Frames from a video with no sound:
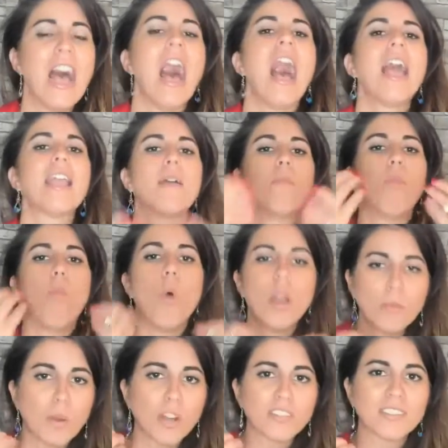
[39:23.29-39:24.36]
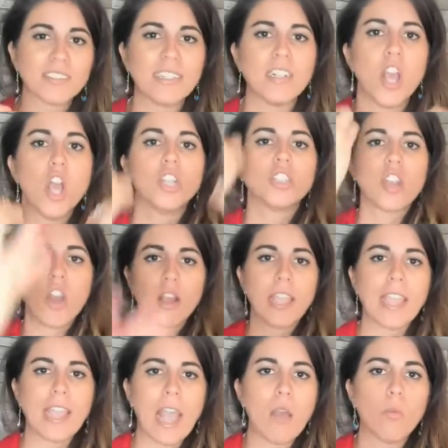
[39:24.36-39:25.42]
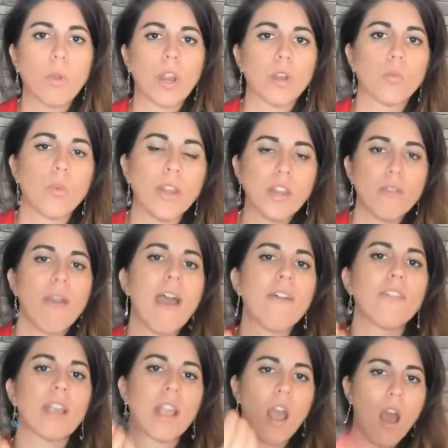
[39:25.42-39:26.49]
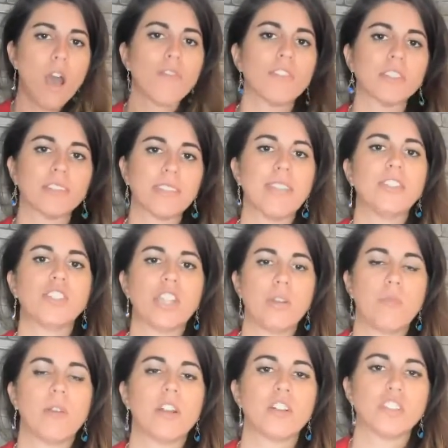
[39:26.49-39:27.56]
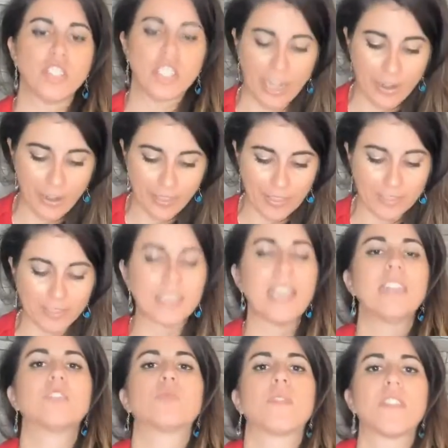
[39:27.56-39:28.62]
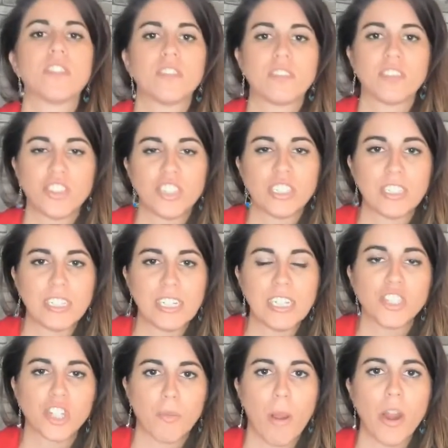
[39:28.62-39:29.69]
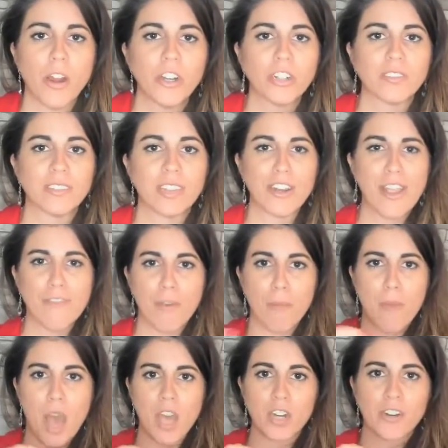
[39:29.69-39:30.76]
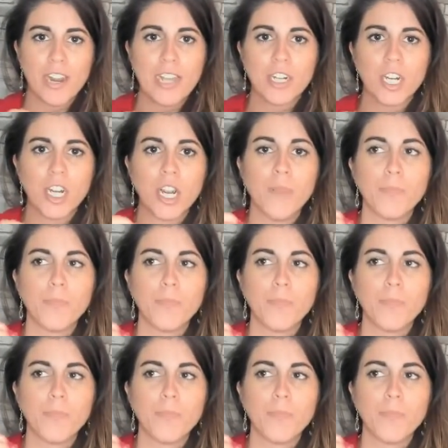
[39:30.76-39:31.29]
I am one person talking outward. When you have a conversation, when you're sharing the stage with your strategic partners and you have a moderator,